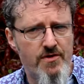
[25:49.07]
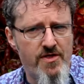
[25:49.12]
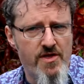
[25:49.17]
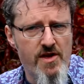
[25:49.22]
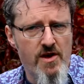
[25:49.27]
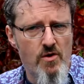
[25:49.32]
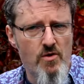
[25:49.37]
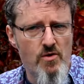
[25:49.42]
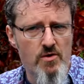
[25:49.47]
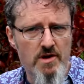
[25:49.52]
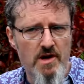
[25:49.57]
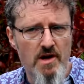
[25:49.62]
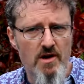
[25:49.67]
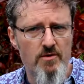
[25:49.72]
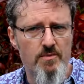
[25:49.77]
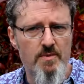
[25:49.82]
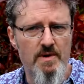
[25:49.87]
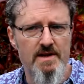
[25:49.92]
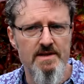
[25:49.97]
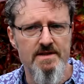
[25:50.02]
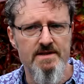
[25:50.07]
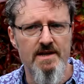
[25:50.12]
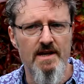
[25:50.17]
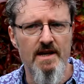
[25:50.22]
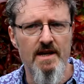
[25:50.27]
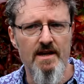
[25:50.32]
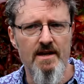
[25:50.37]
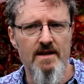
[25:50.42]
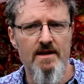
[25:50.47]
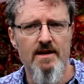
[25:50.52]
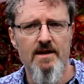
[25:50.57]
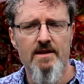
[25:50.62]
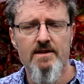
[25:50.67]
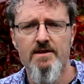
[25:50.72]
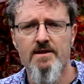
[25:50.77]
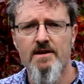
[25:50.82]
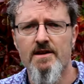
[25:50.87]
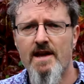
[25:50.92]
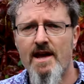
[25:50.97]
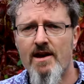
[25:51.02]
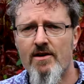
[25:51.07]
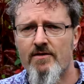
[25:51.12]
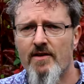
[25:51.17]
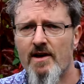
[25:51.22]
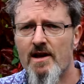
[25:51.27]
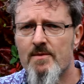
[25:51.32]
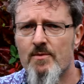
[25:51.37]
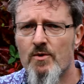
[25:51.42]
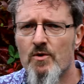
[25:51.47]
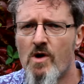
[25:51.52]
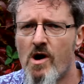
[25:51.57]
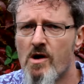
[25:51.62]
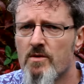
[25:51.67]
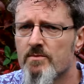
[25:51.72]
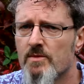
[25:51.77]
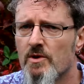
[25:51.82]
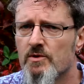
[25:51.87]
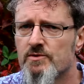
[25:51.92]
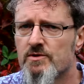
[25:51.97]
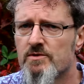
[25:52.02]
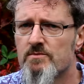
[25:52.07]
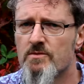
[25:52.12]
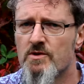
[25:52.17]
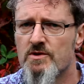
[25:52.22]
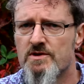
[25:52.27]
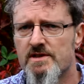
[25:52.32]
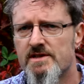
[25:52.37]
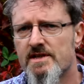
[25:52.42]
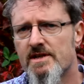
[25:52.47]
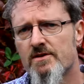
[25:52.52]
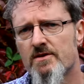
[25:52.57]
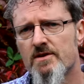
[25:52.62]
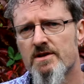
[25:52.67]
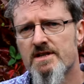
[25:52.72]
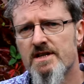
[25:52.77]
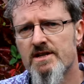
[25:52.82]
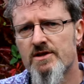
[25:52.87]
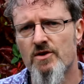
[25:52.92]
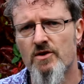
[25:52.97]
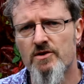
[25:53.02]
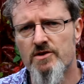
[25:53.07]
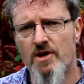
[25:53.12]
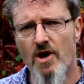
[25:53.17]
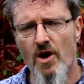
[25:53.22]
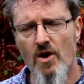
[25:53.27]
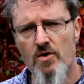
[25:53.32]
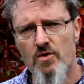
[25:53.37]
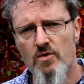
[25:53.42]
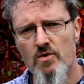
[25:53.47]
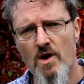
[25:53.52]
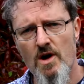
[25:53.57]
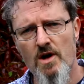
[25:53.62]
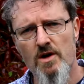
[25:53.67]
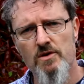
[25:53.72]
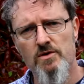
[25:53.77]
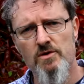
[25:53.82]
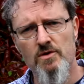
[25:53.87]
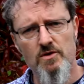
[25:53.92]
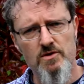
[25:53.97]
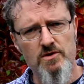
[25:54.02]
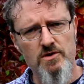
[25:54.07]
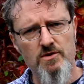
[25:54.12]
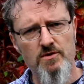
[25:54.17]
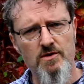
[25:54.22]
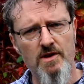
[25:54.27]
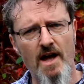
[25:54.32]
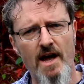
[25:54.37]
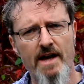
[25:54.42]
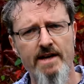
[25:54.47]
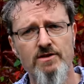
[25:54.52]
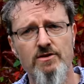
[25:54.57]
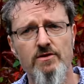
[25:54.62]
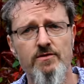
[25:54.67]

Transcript: the Audio PC that are now available on moltonmusictechnology.co.uk.